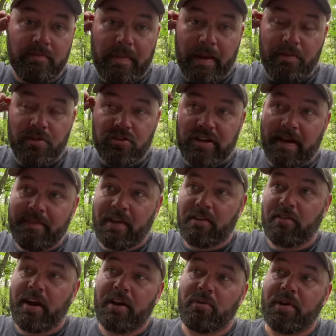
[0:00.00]
Maybe they're driving
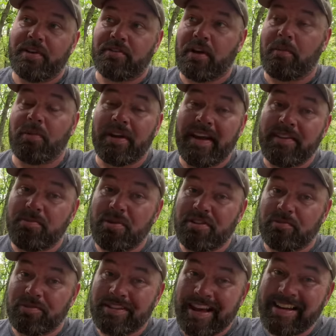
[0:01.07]
down the right-of-way, so I'm going to have to
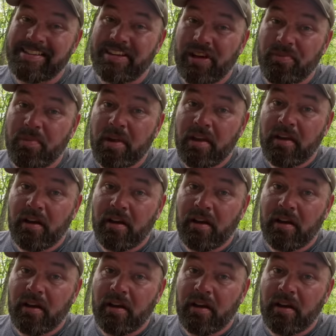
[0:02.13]
put some signs up